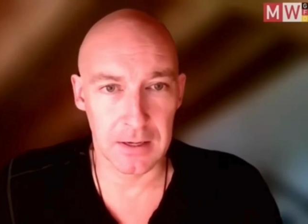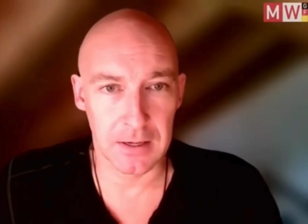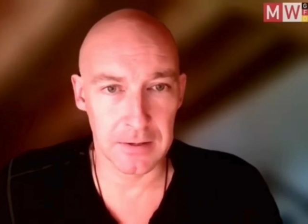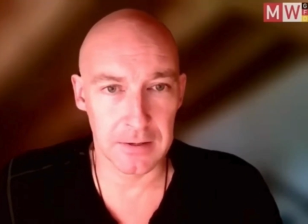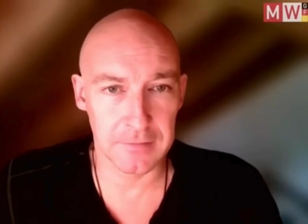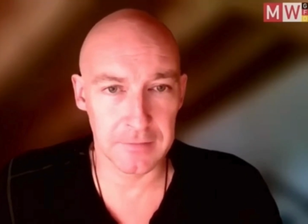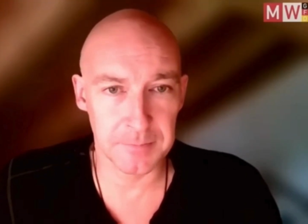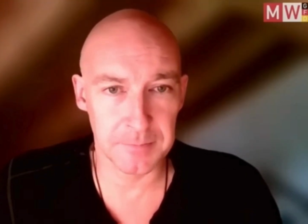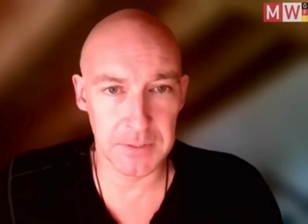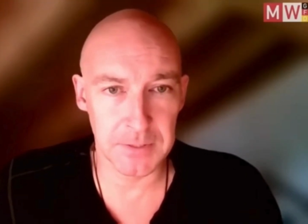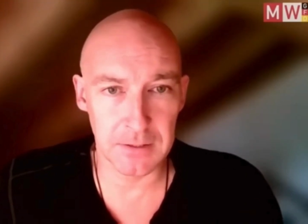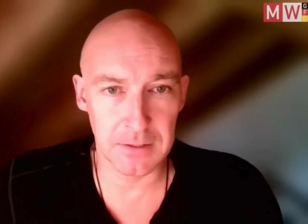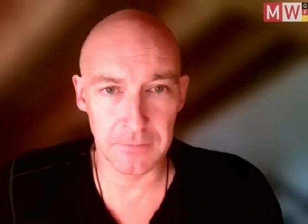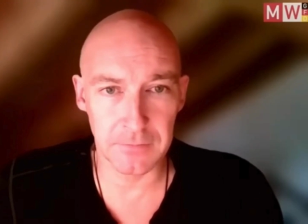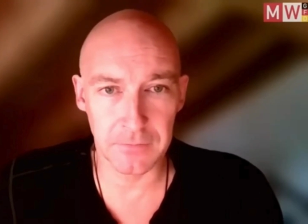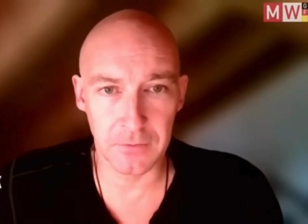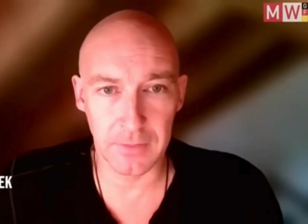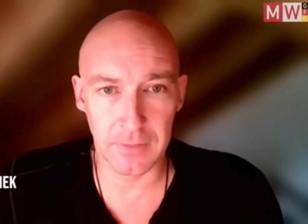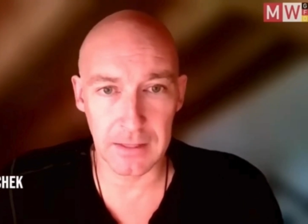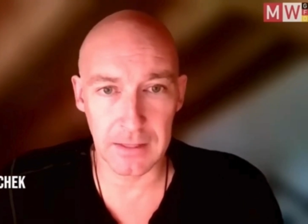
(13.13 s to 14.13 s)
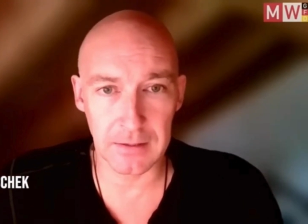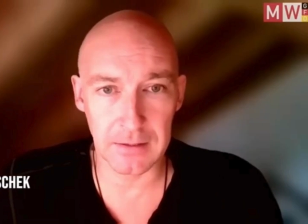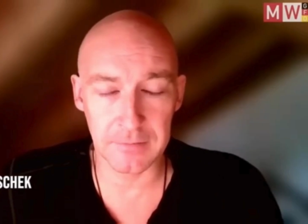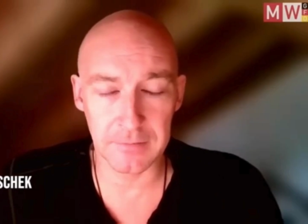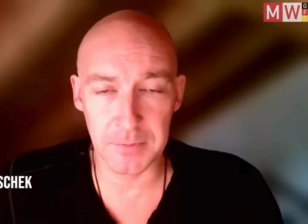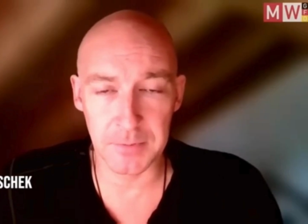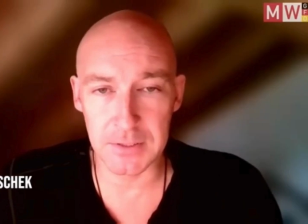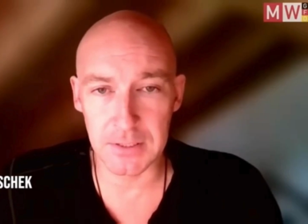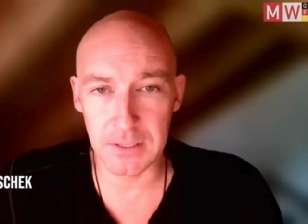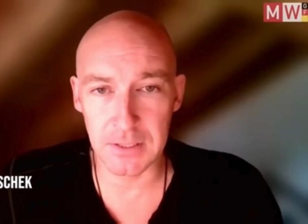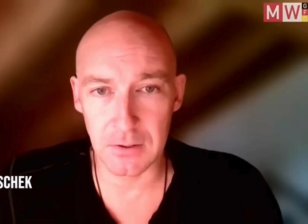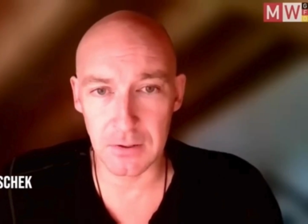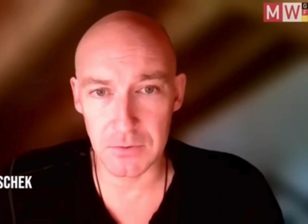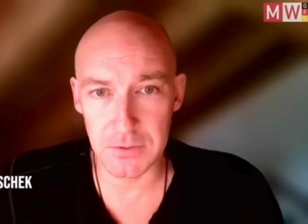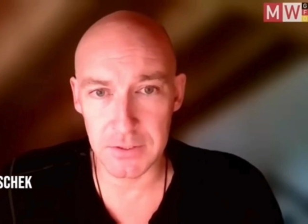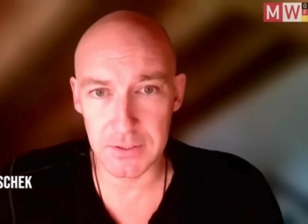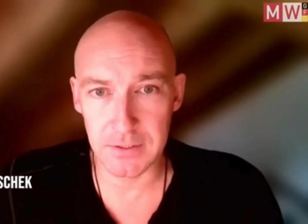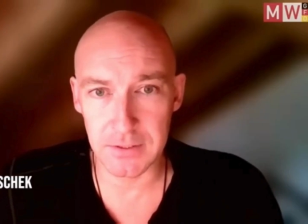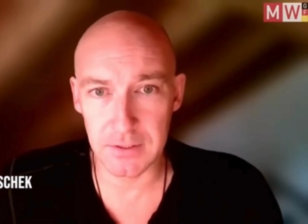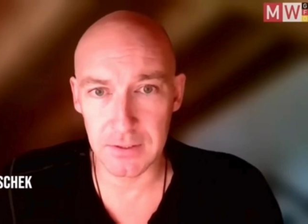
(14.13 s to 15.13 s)
I speak for the Expert
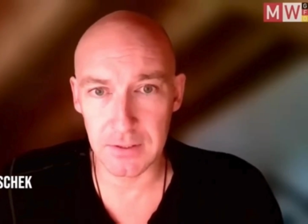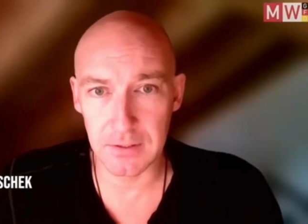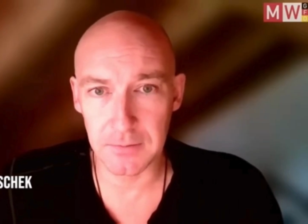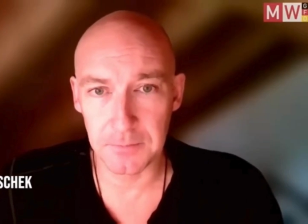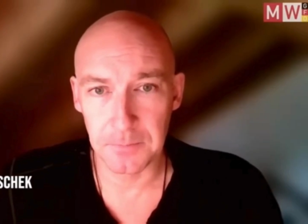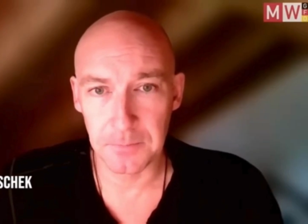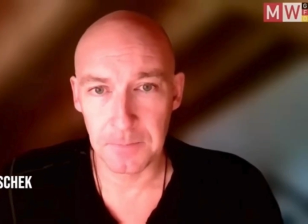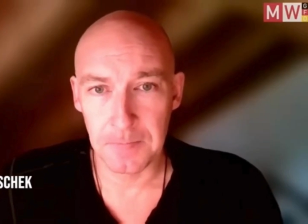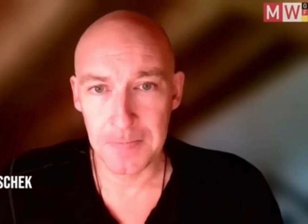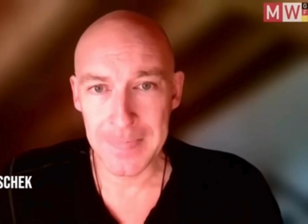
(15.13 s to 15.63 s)
Council.